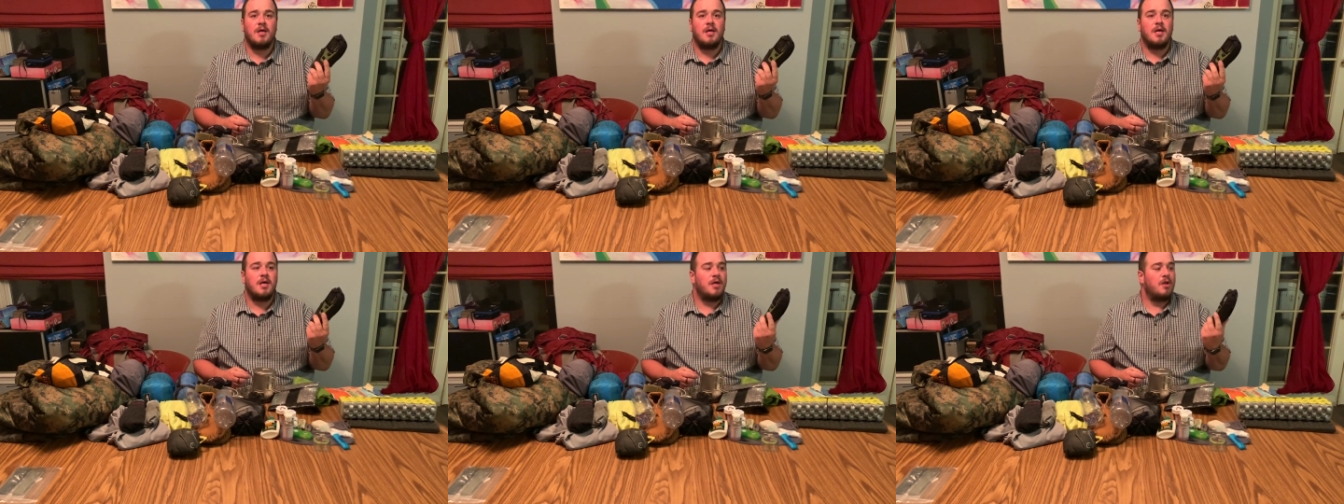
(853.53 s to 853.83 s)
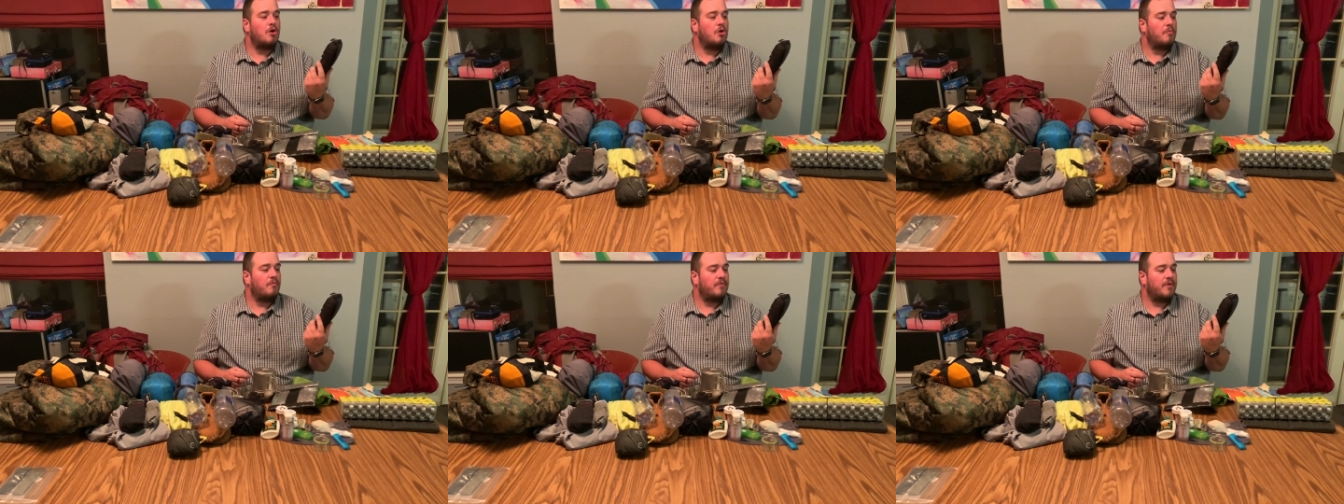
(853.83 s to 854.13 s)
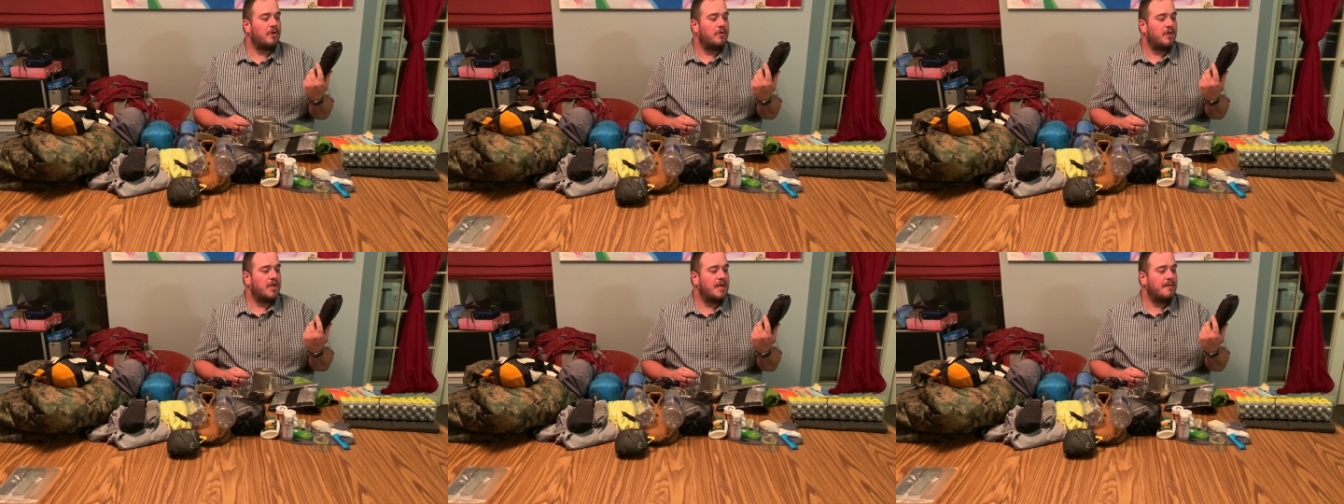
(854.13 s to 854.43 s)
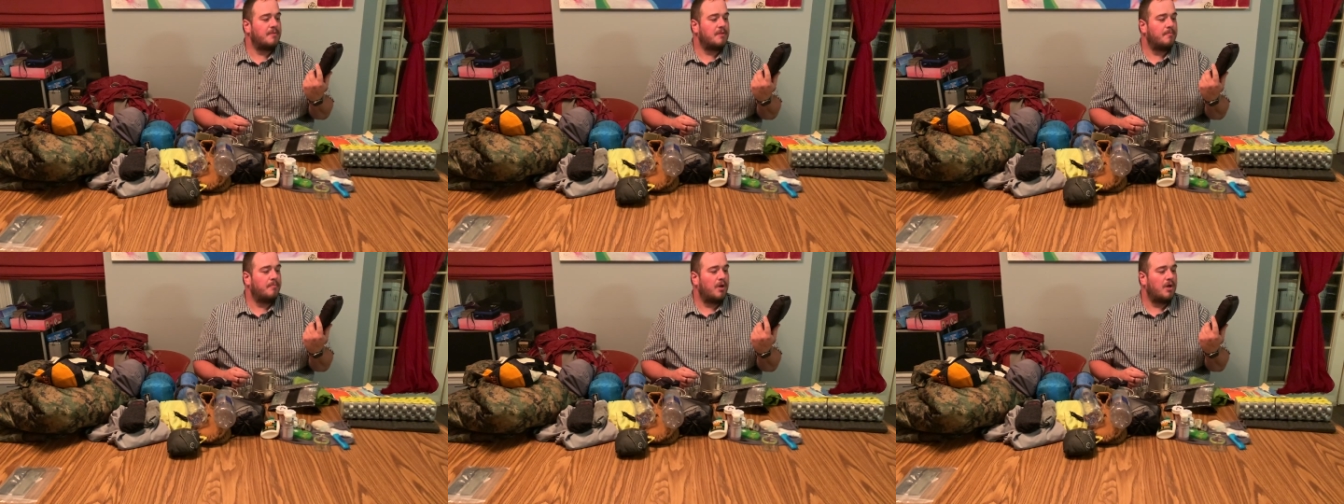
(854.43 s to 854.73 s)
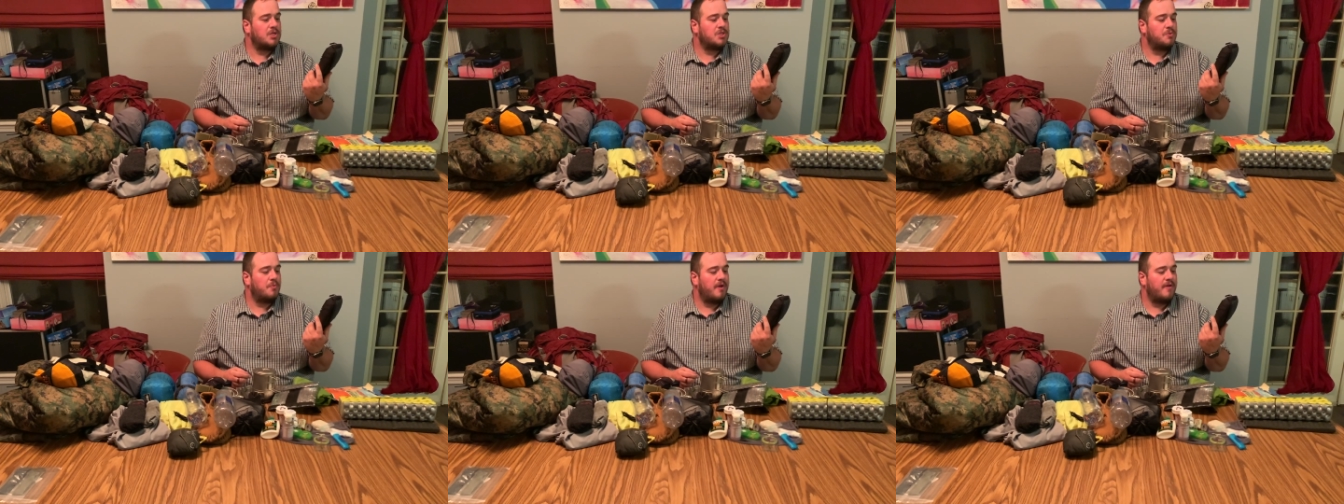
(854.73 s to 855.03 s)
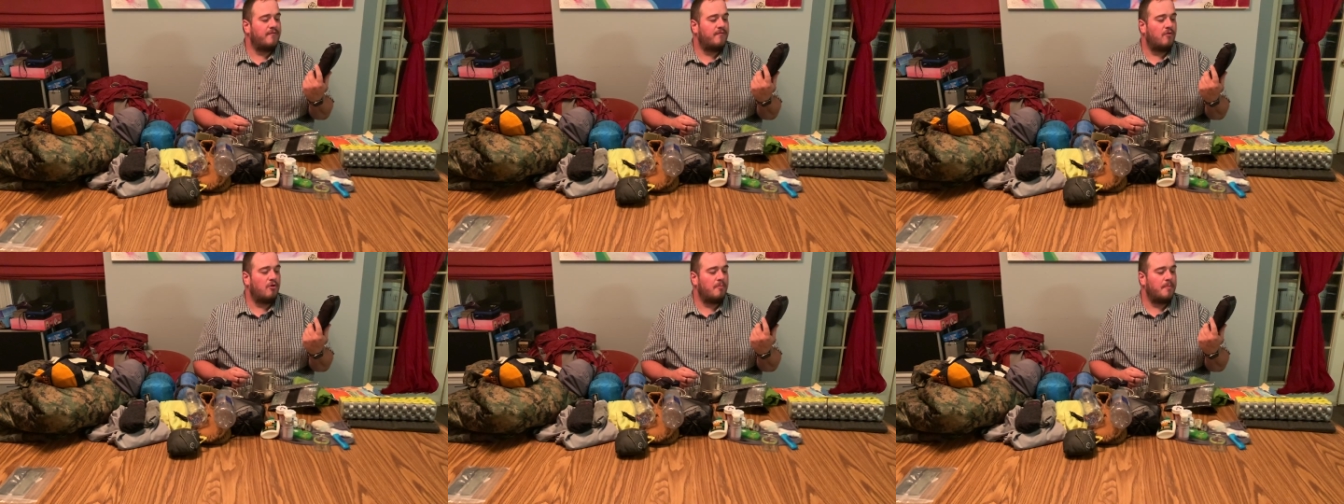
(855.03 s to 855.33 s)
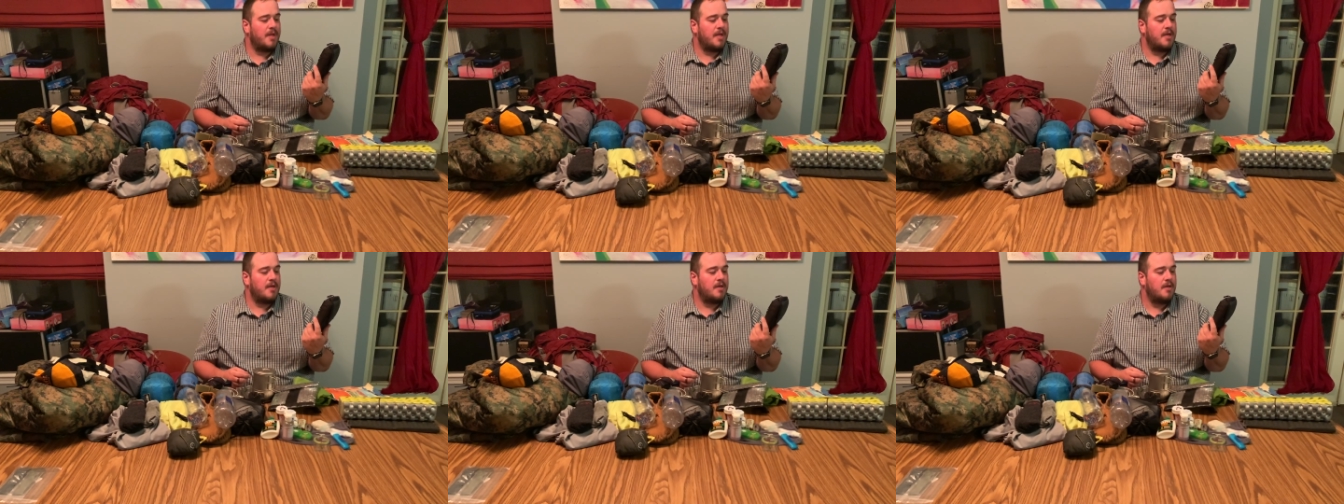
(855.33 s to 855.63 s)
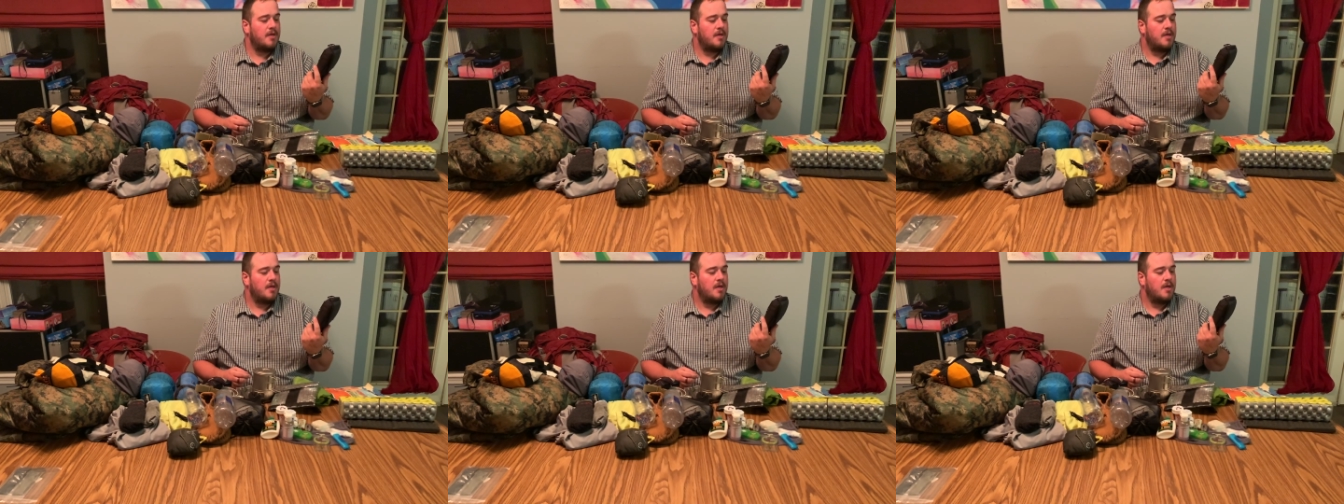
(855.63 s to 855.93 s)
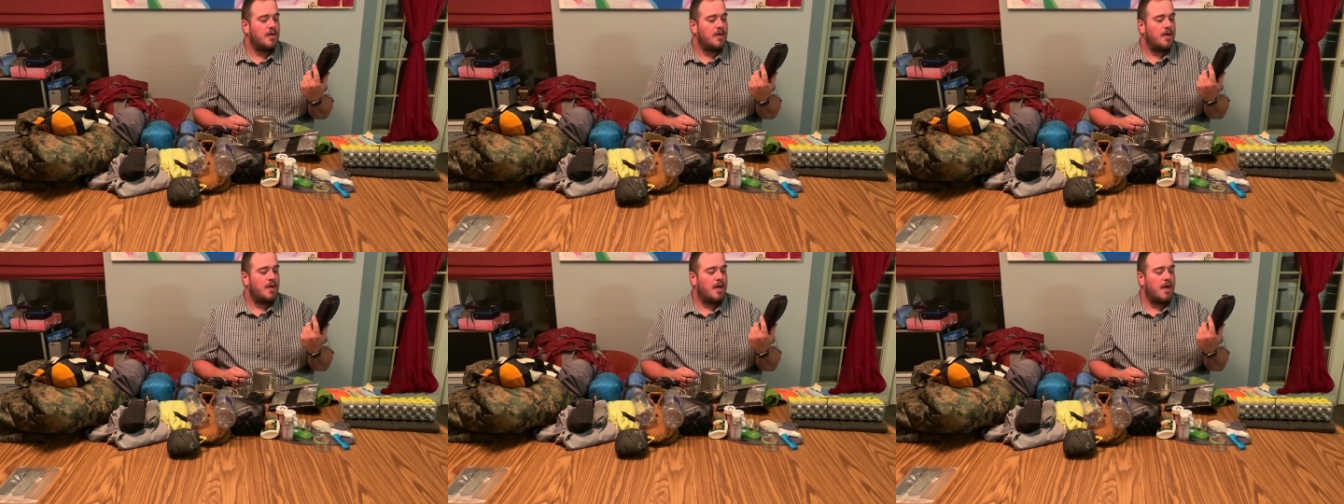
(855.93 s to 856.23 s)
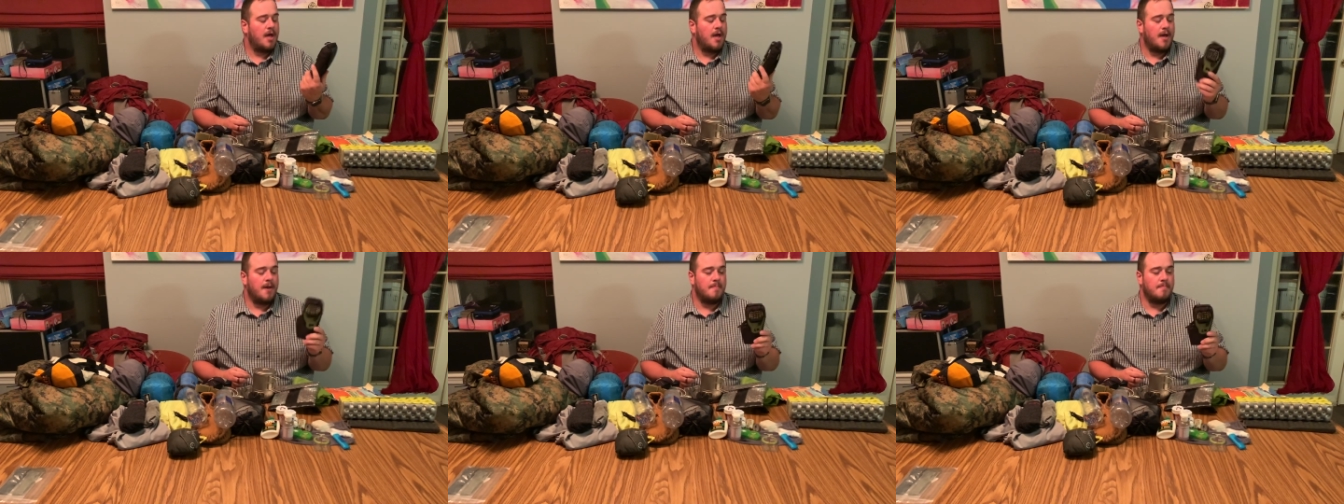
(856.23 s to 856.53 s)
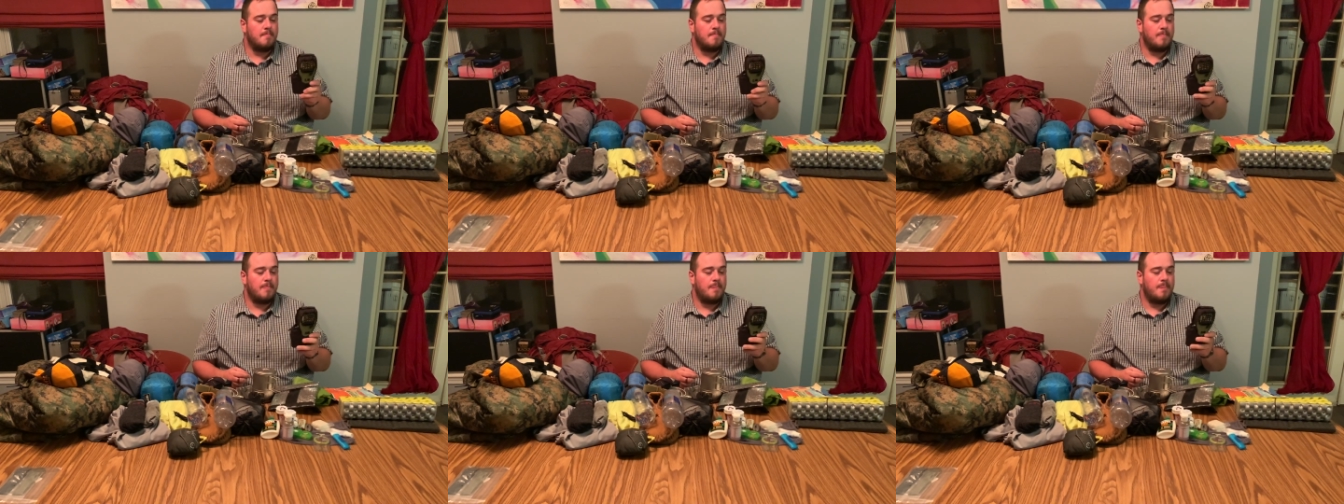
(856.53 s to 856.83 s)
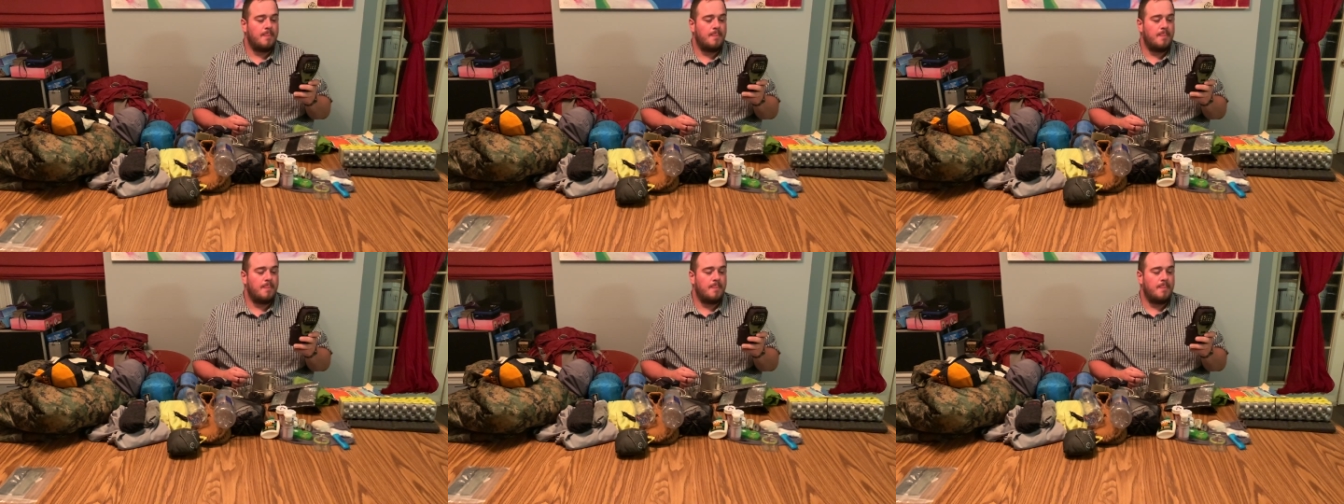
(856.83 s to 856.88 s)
and hopefully it'll keep the bugs away for me. And